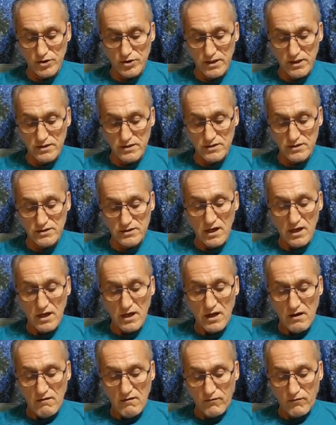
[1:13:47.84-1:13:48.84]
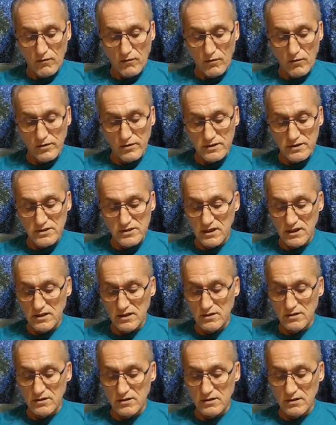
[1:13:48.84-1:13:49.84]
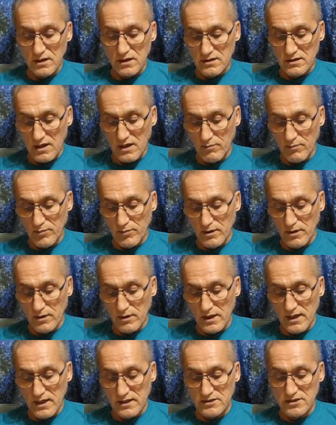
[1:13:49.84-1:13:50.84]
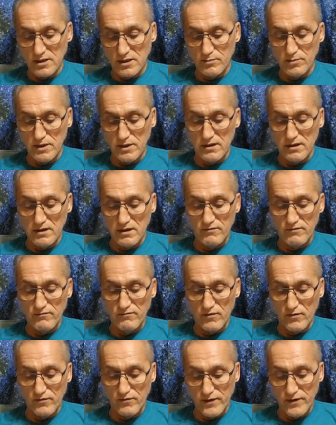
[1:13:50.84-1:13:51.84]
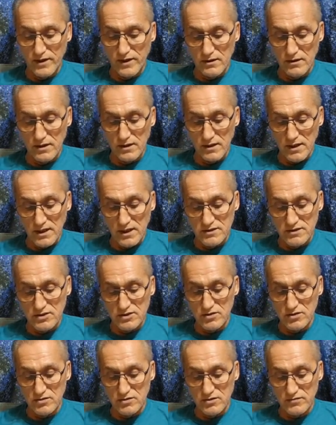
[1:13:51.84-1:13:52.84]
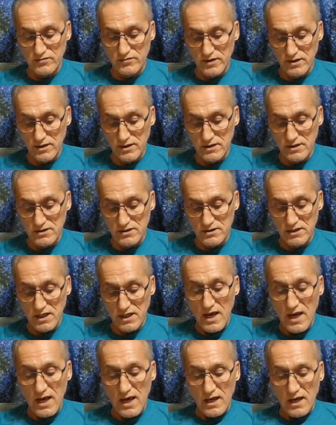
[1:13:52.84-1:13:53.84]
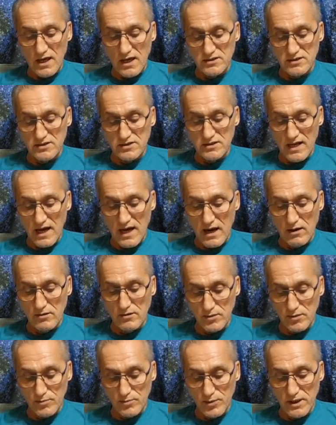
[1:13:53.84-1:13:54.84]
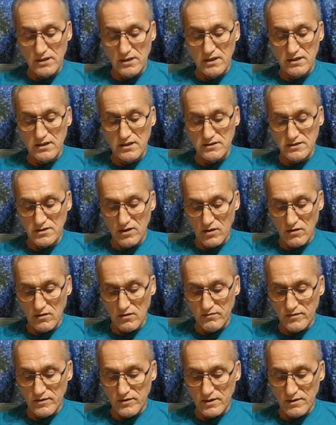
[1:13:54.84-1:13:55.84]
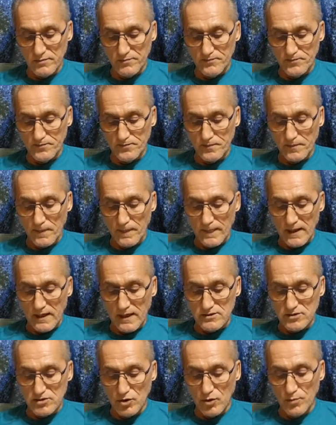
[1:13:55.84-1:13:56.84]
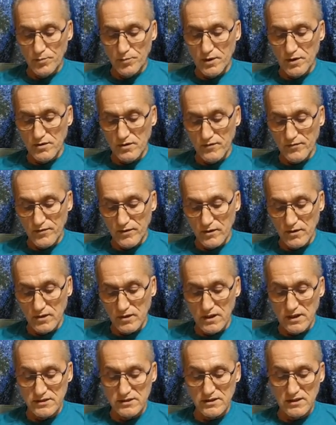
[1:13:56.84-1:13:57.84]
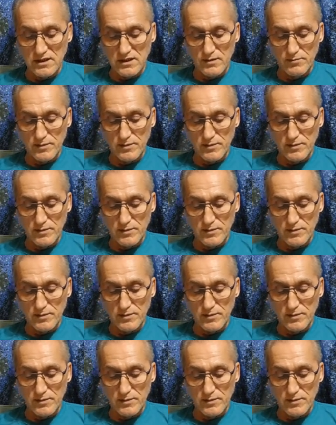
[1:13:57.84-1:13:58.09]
So beautiful, glistening beings appeared and removed the portraits and records. When they had finished, we returned to the entrance and walked some distance away.